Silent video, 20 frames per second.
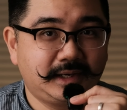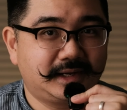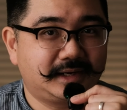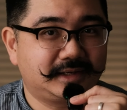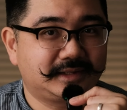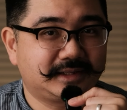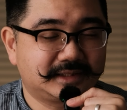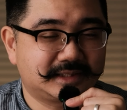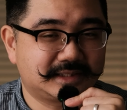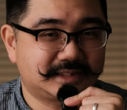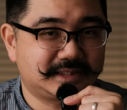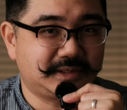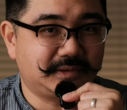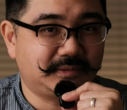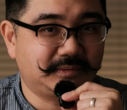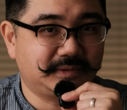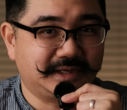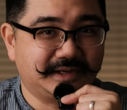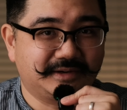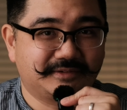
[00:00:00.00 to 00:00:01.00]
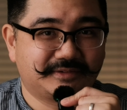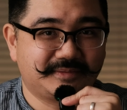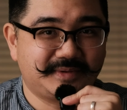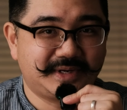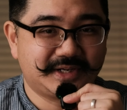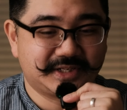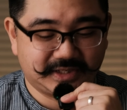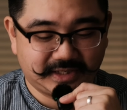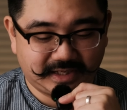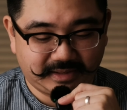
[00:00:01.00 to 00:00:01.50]
I think that's the only
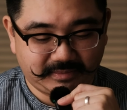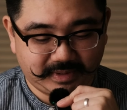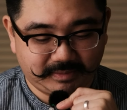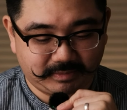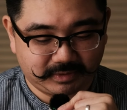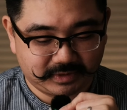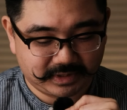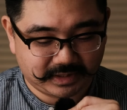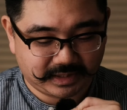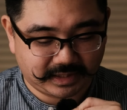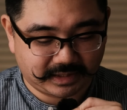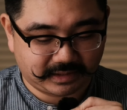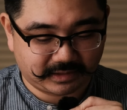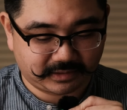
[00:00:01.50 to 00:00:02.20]
information I'm able to get.